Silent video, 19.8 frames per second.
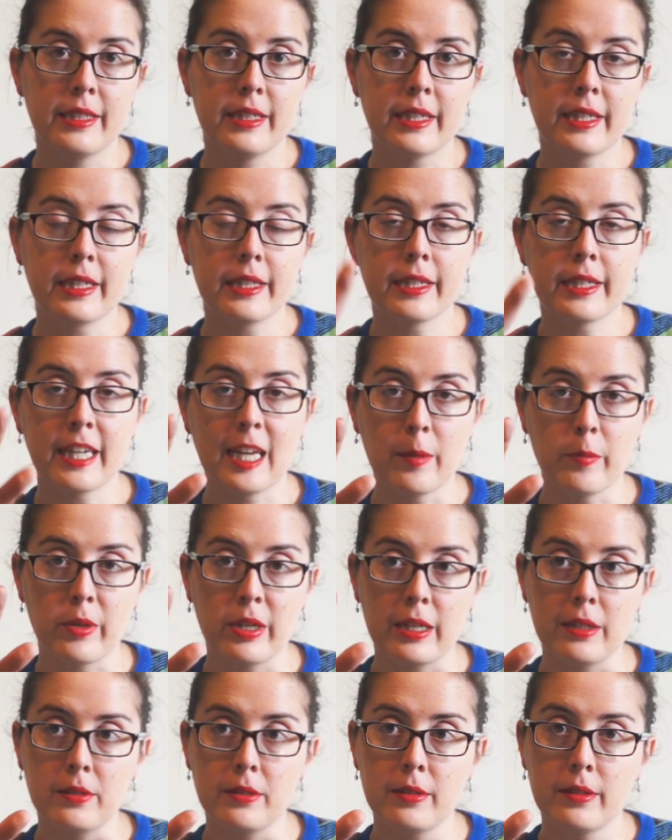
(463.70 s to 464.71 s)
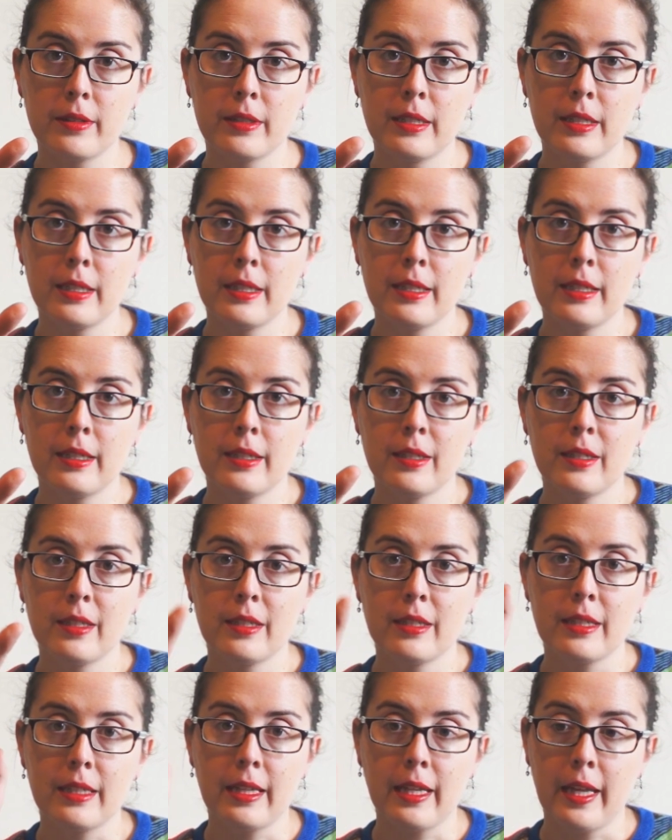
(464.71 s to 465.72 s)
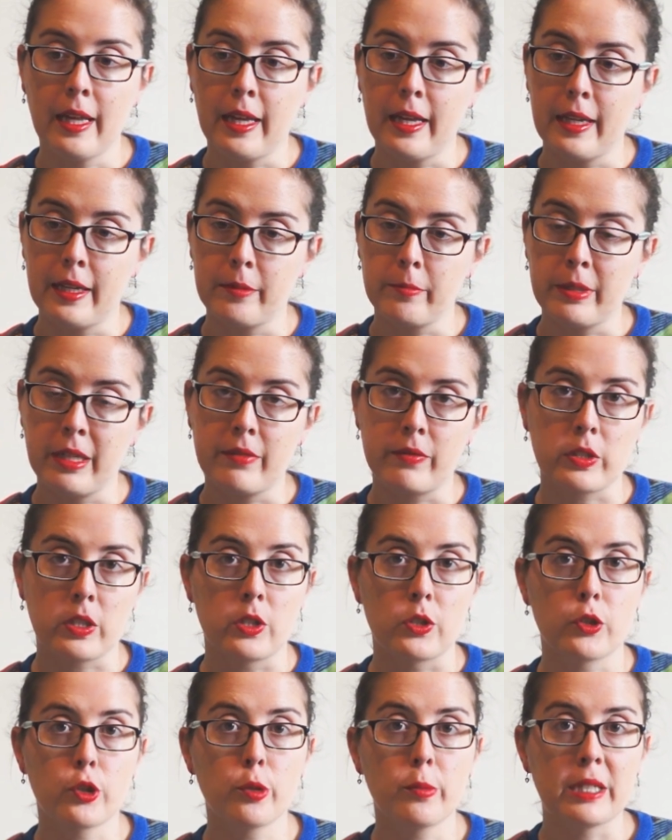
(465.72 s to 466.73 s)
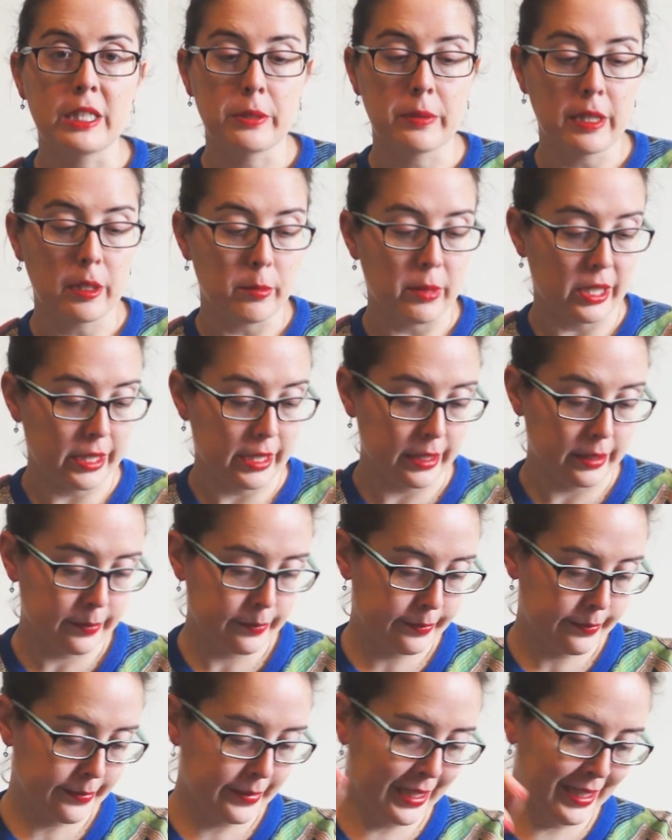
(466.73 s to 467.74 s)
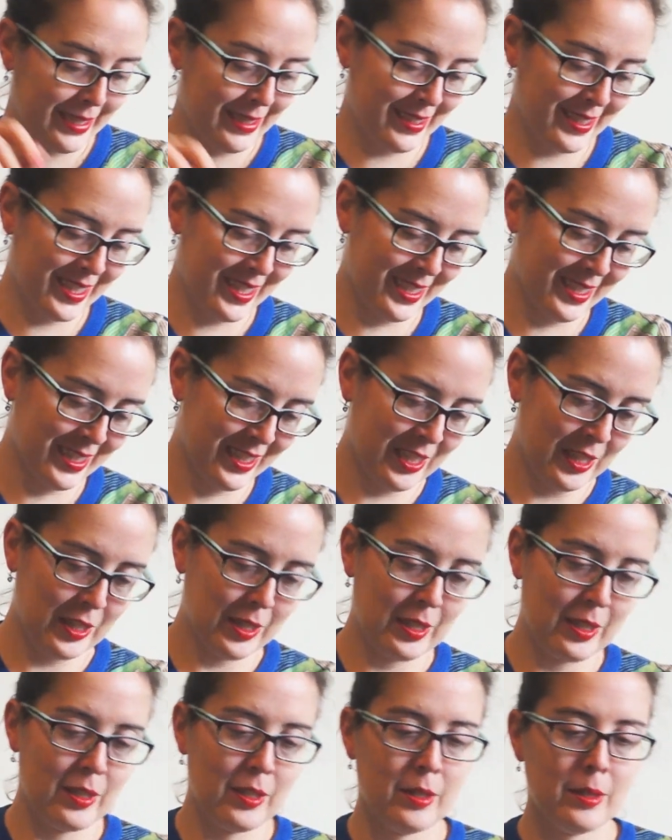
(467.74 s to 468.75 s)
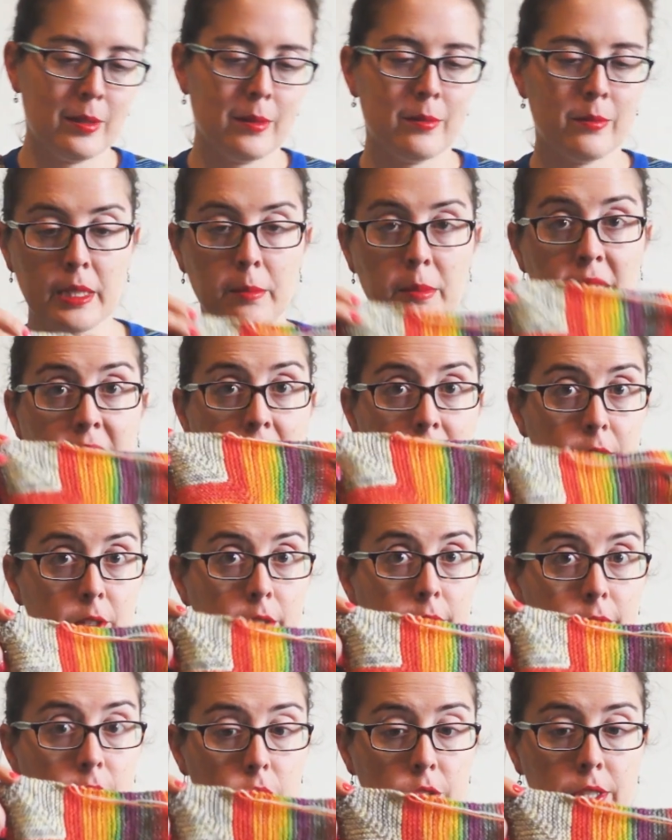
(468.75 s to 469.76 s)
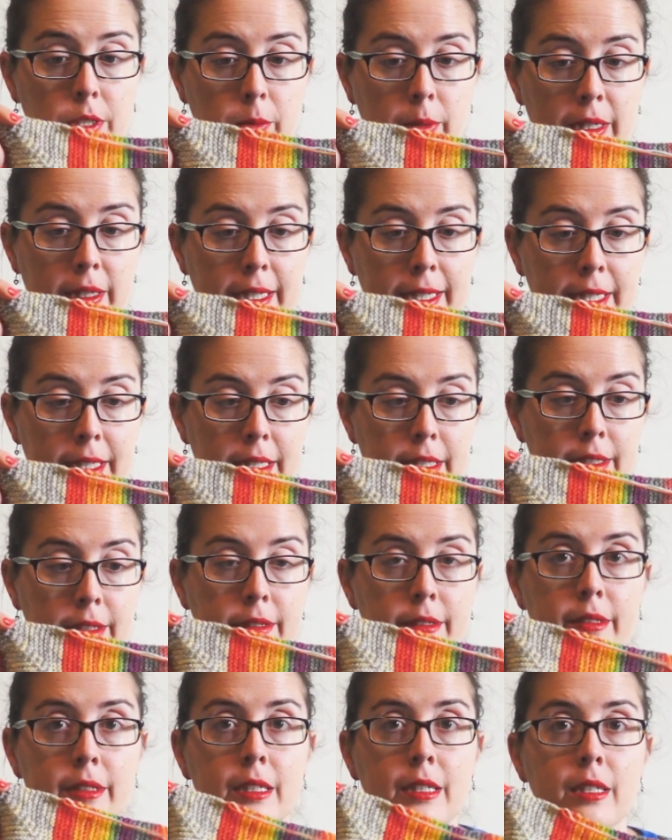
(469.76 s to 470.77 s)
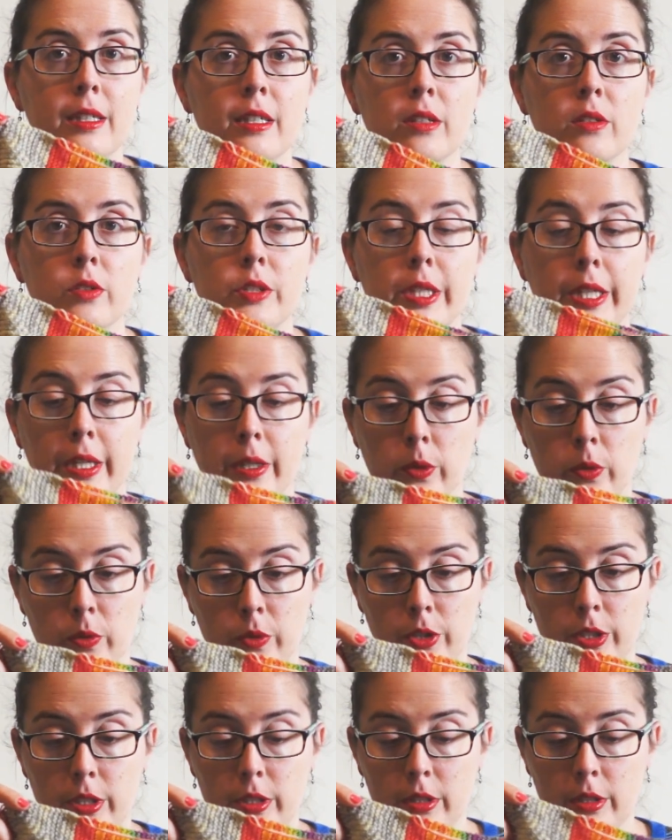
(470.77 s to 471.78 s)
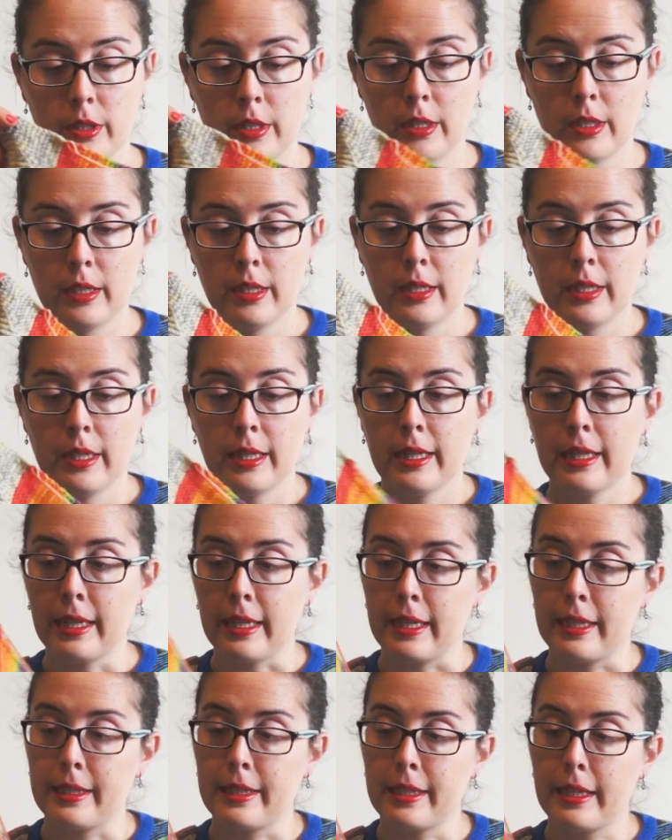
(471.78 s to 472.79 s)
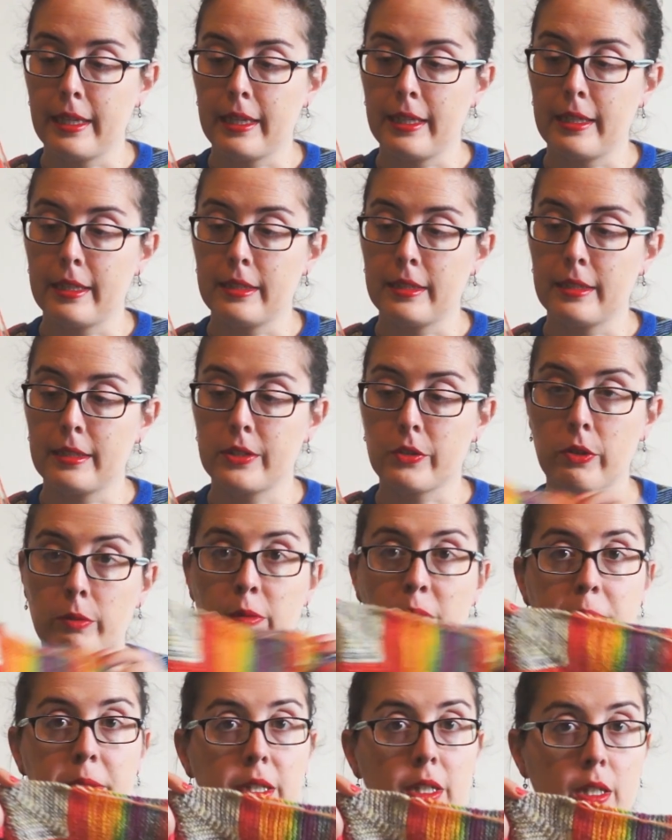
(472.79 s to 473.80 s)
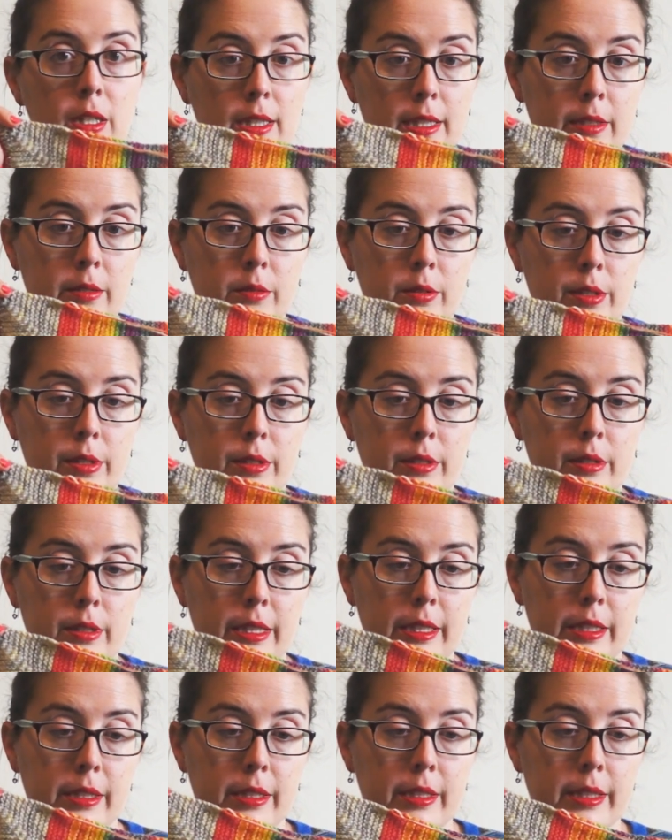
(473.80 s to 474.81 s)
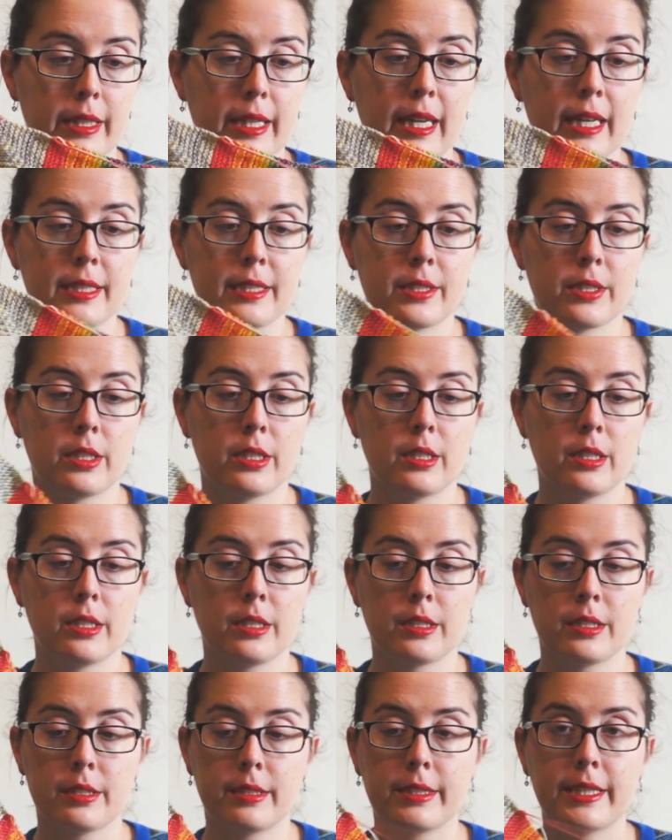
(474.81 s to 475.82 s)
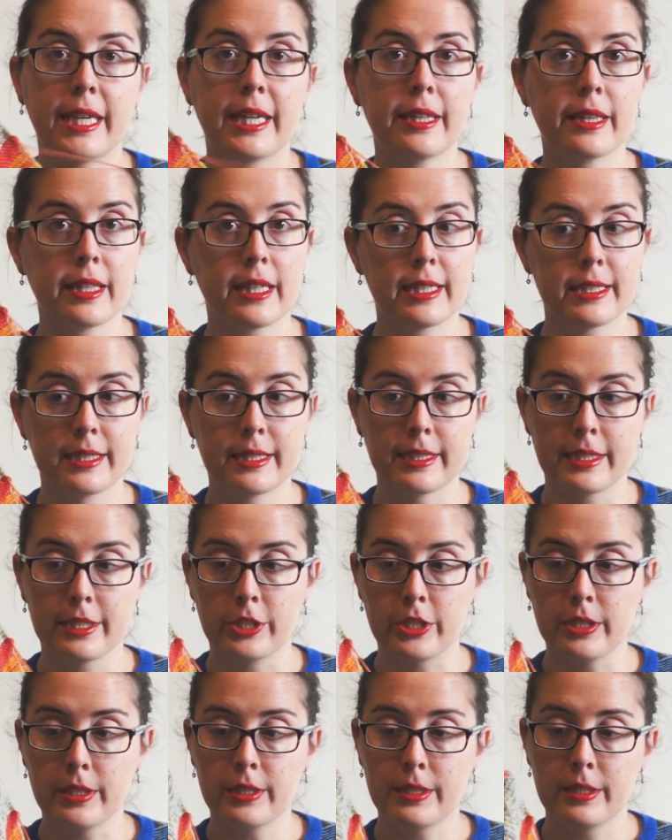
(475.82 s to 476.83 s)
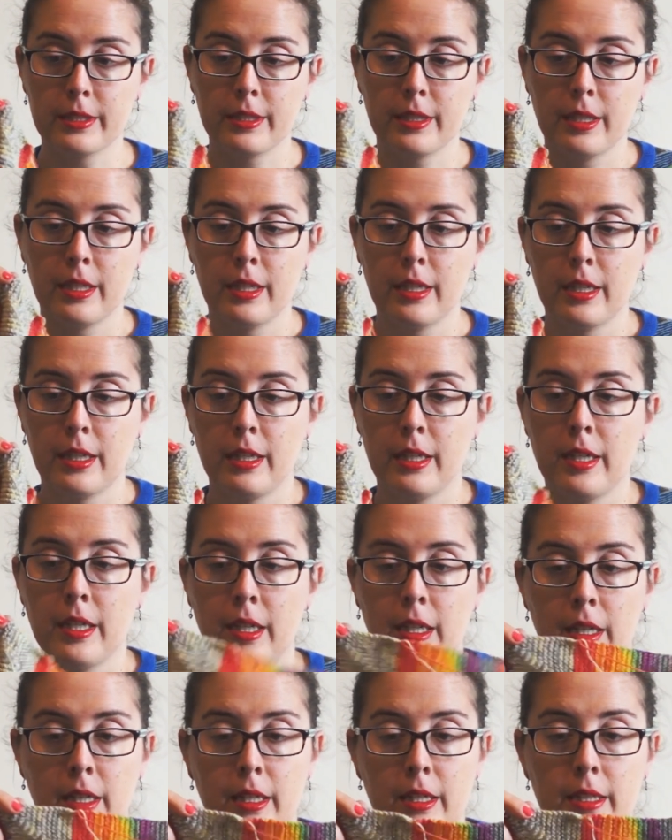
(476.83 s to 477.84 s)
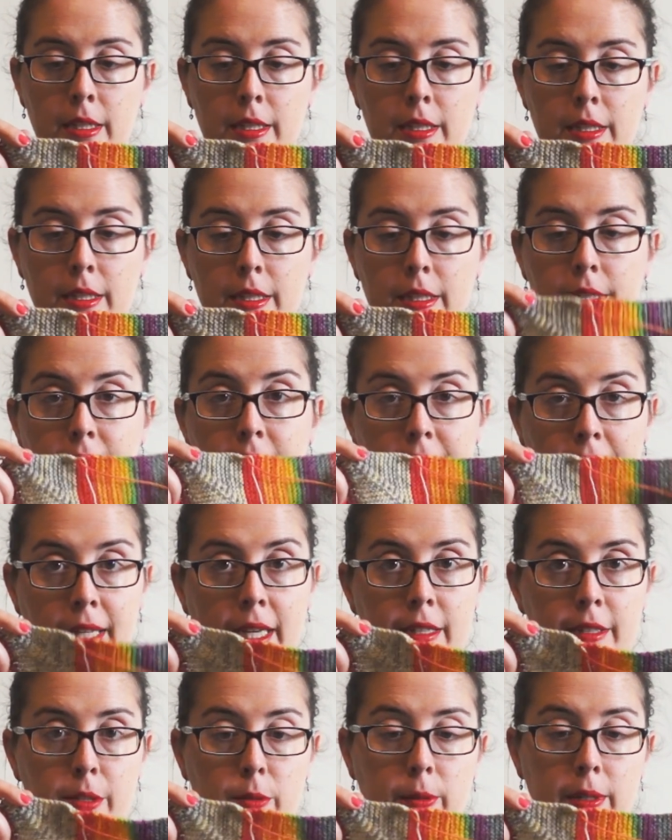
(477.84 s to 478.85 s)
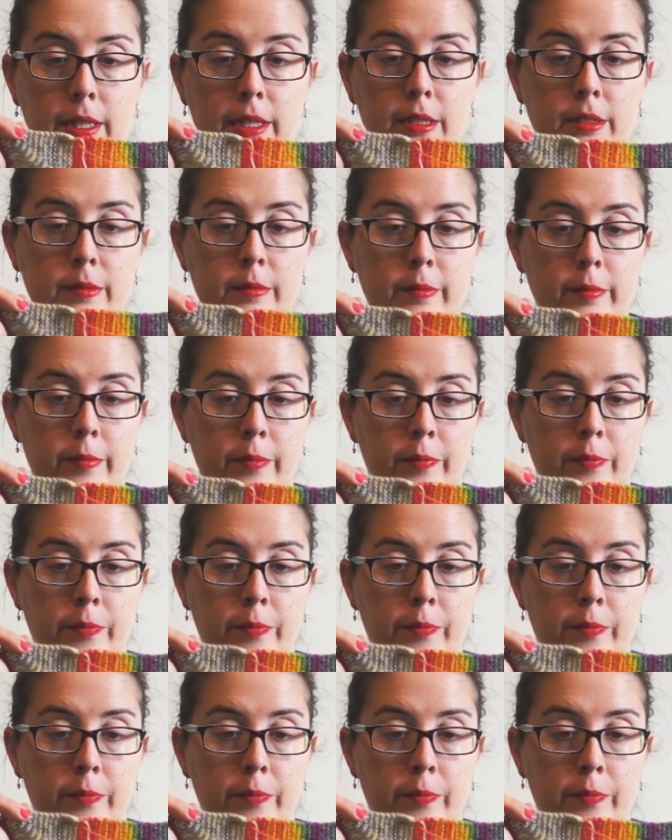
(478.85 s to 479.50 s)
And then I get the camera out, and we haven't gone 2 minutes without barking. But yeah, so the first square I knitted was huge. And then, so I ripped it all out, cast on 10 less stitches, knit that square.